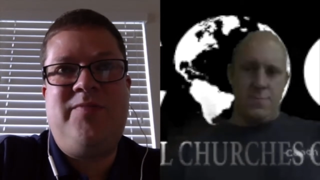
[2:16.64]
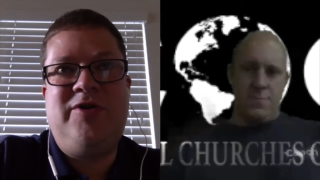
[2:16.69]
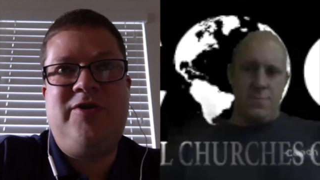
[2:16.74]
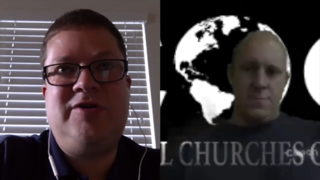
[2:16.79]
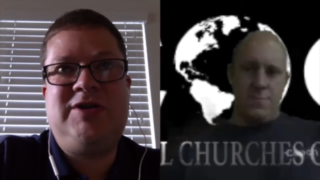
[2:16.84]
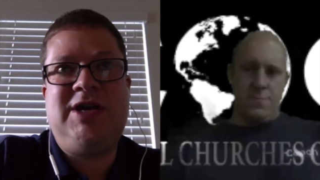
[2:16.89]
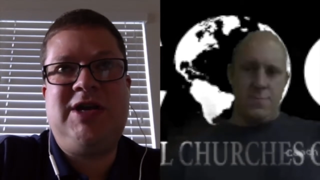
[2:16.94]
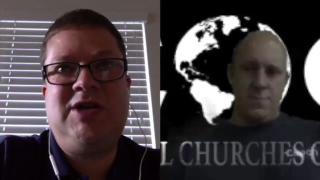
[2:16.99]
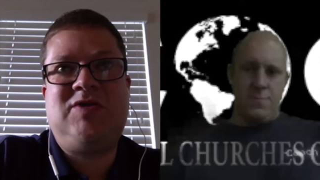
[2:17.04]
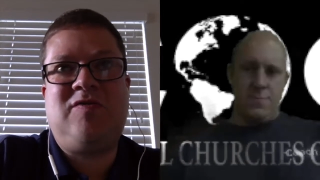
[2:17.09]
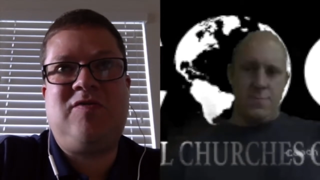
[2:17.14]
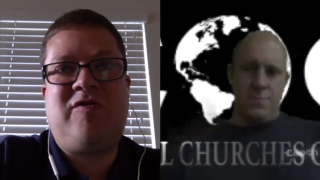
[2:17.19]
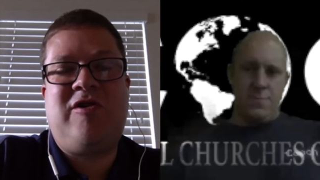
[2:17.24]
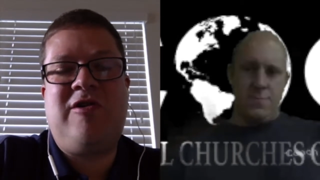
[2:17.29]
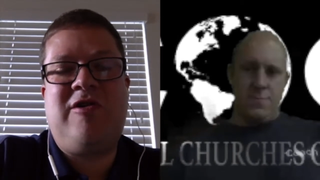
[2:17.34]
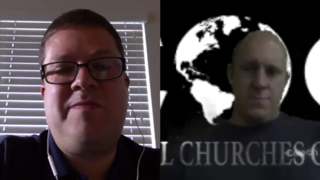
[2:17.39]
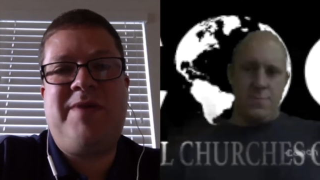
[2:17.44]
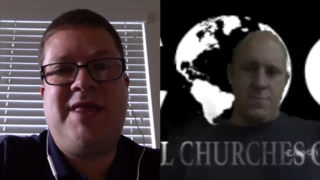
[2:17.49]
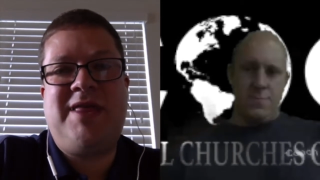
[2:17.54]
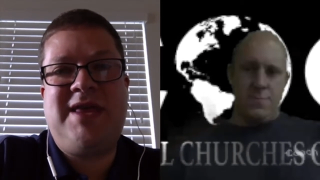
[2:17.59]
Speaker 1: person gets
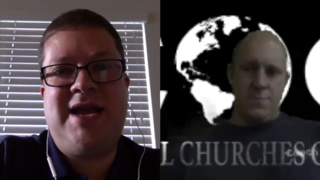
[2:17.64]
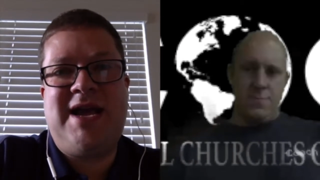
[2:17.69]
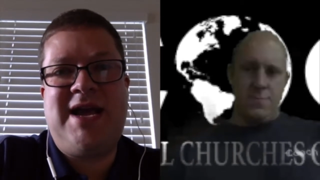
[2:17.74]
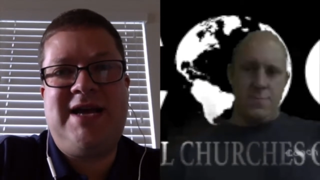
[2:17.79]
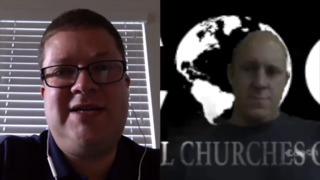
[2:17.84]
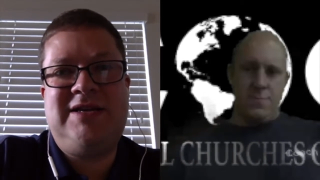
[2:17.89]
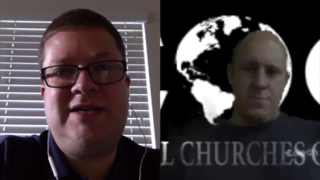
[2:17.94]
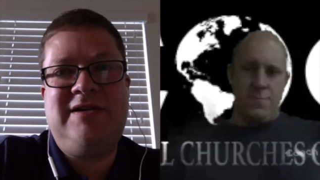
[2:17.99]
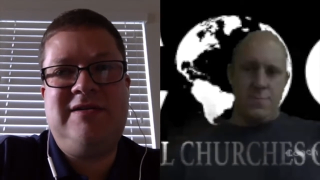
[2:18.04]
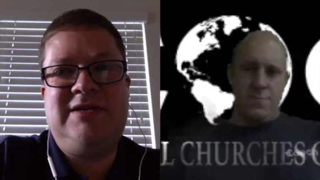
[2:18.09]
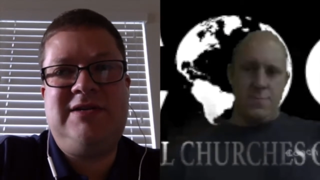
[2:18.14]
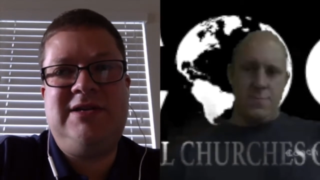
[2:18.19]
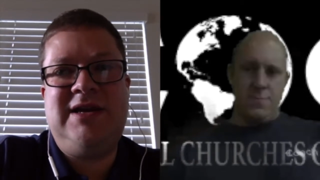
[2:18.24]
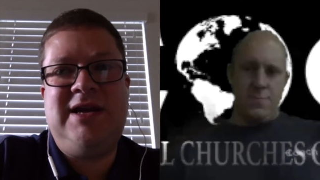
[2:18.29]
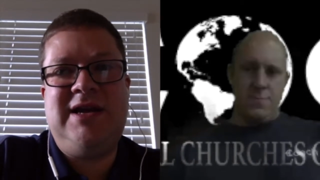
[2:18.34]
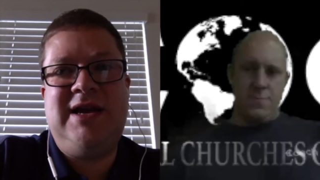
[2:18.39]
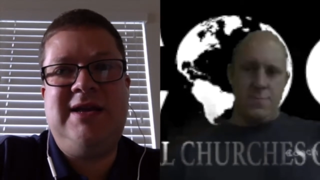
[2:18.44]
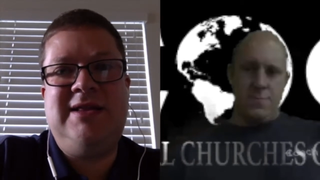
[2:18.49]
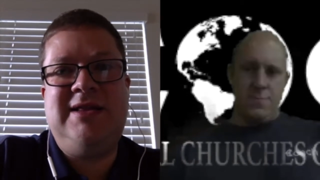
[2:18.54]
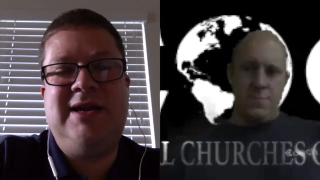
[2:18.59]
recruited by the
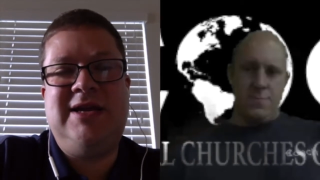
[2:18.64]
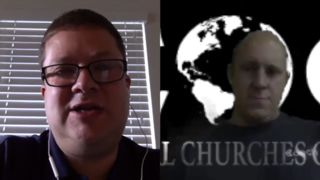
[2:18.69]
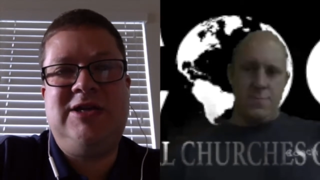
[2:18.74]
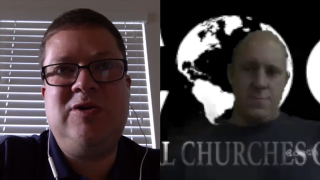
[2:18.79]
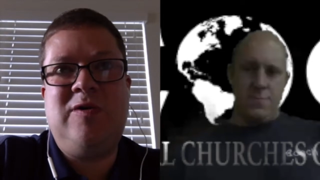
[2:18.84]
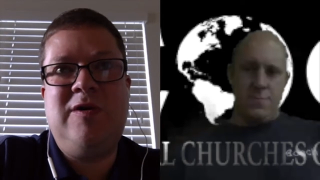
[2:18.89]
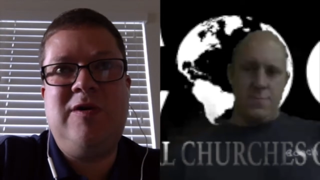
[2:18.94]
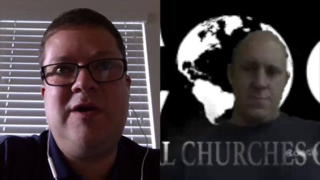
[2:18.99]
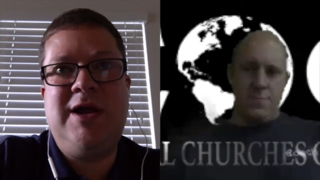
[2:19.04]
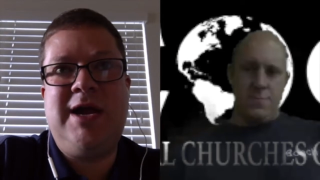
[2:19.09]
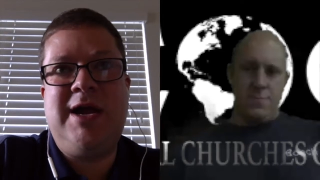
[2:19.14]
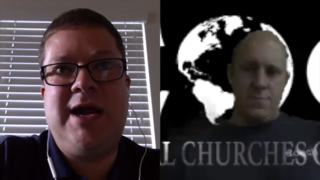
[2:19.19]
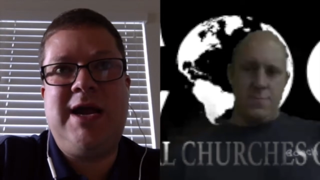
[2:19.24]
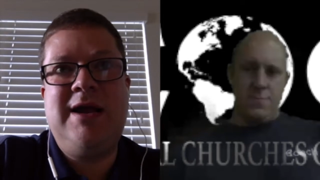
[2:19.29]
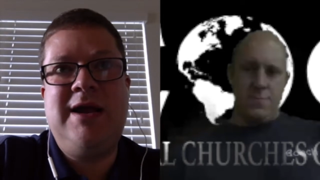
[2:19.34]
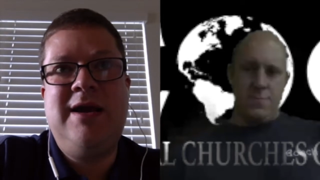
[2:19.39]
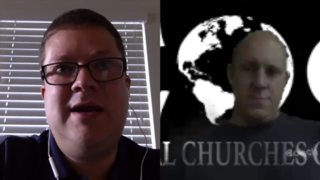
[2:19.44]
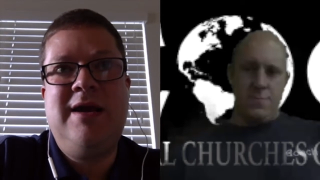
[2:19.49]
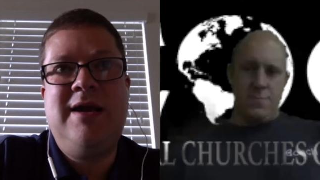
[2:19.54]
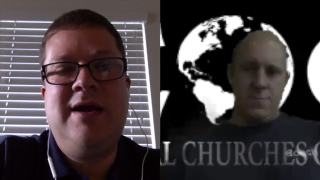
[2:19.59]
ICOC, they
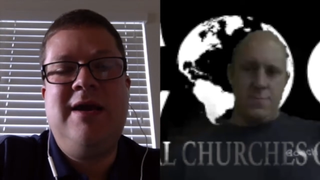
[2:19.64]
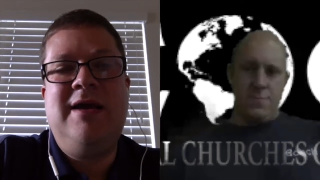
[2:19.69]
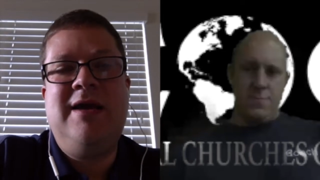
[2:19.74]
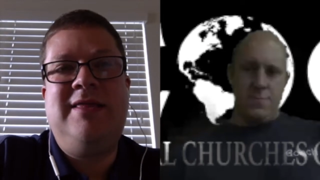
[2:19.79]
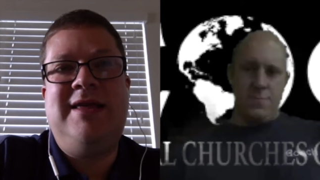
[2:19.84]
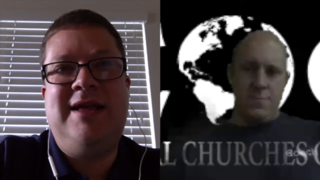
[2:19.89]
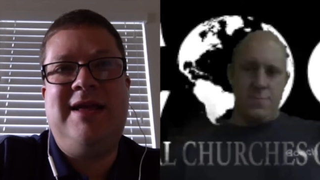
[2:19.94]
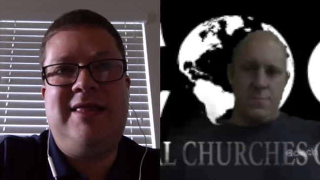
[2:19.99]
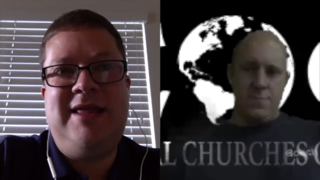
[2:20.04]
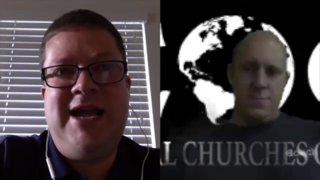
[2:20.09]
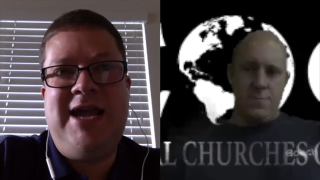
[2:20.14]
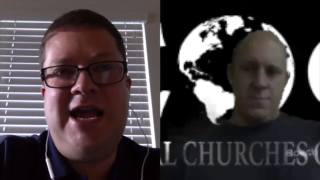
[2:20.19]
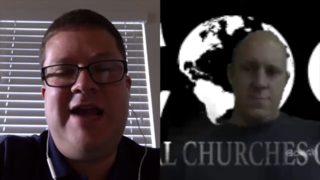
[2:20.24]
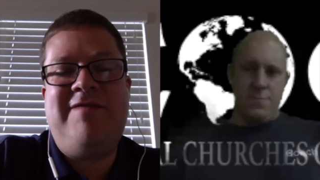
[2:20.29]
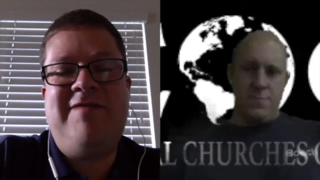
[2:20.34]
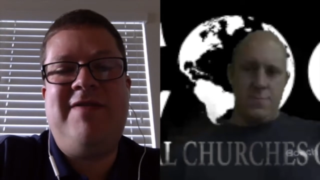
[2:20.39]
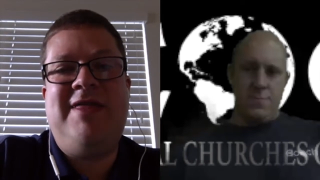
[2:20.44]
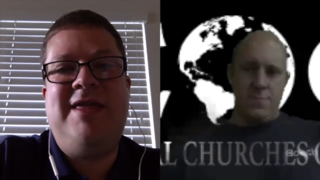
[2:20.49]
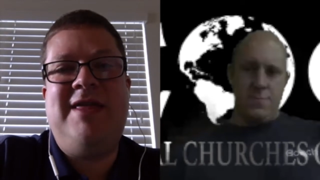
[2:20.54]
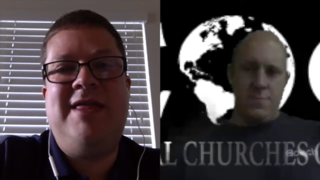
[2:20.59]
join, they
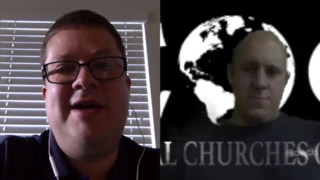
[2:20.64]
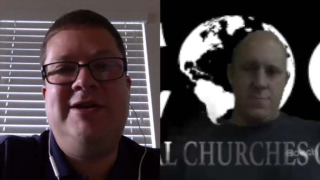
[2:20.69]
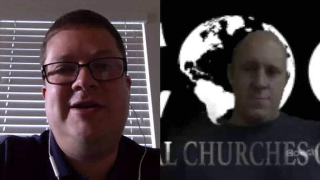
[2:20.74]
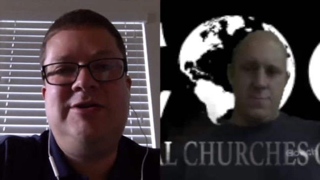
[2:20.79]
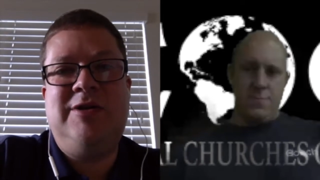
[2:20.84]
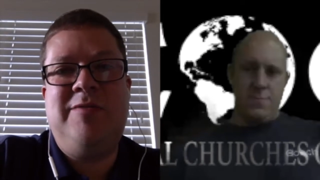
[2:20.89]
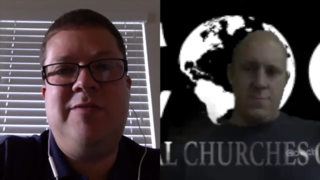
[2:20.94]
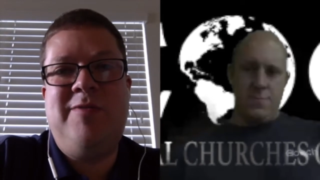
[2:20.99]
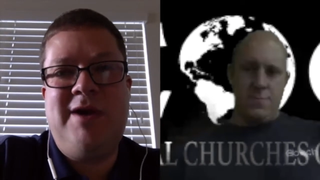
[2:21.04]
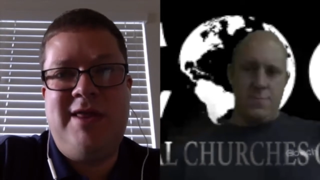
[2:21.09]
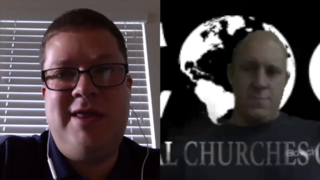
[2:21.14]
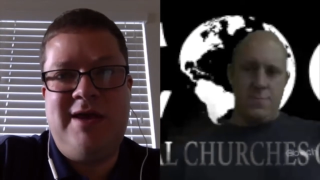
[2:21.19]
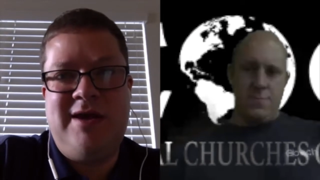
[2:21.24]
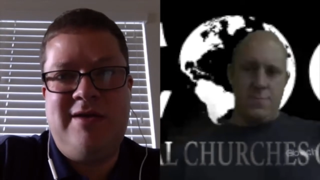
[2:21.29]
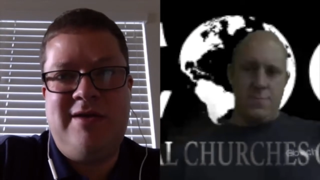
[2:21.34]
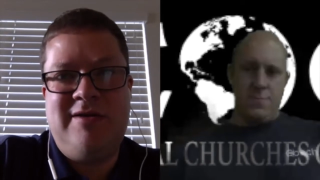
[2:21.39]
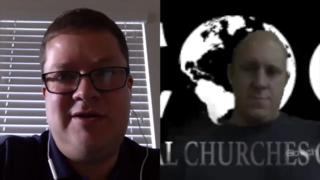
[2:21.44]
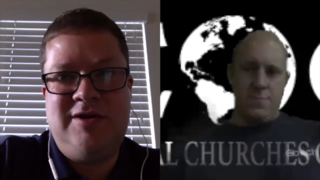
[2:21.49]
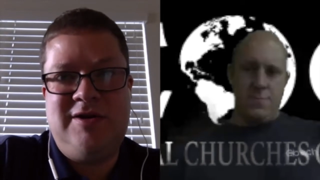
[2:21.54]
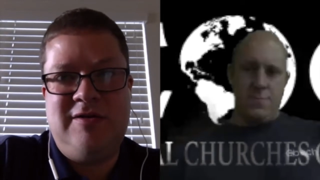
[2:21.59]
leave, and then they join one of the
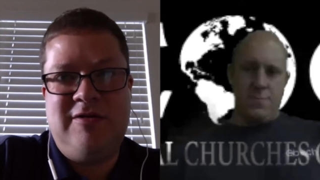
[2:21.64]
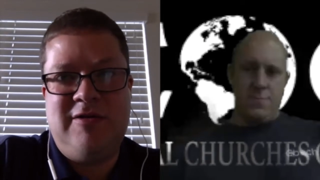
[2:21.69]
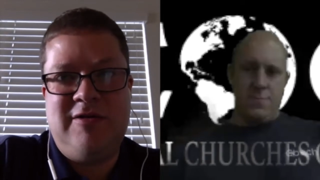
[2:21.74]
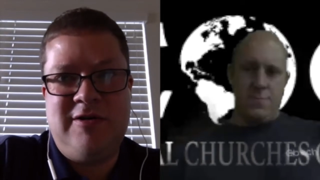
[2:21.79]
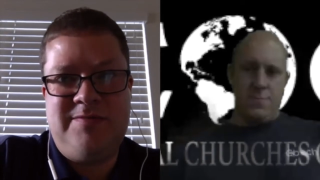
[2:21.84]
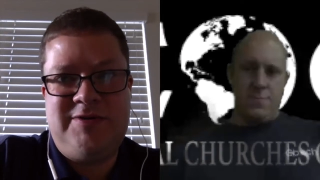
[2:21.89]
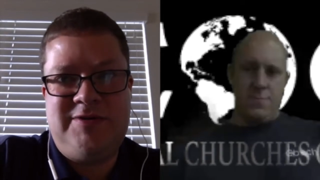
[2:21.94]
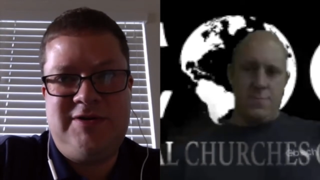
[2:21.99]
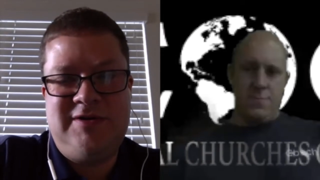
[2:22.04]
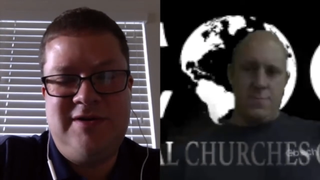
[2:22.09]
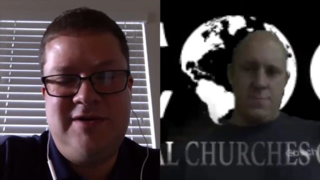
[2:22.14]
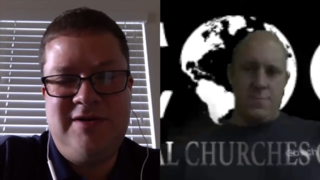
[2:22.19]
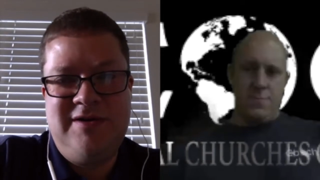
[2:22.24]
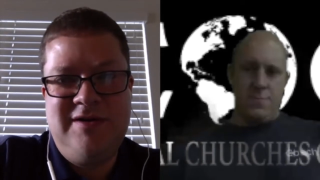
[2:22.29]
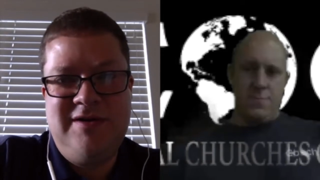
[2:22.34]
other two groups.